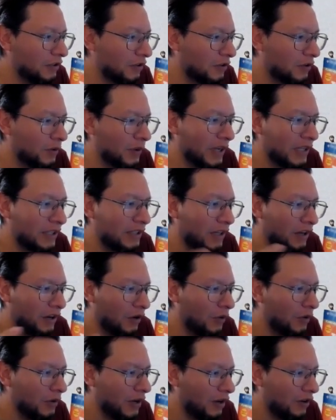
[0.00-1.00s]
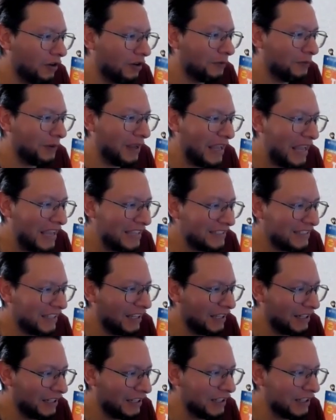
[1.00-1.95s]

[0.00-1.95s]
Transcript: to correct their own error by asking